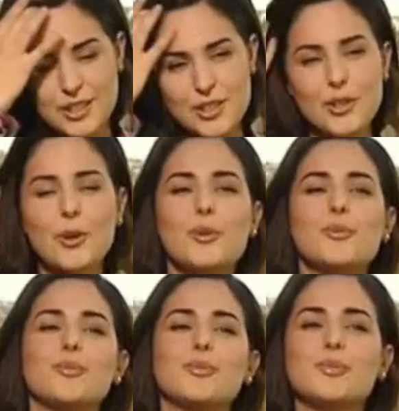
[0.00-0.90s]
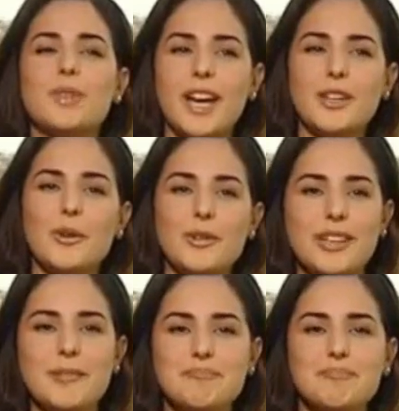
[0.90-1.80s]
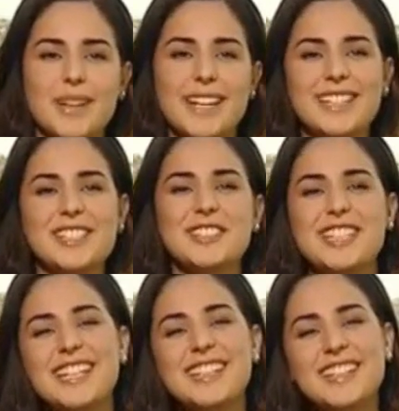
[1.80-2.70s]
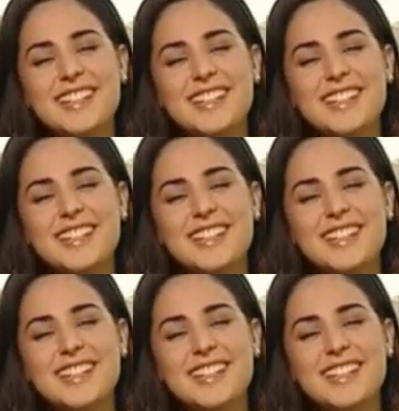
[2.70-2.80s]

so mm, I know them by internet.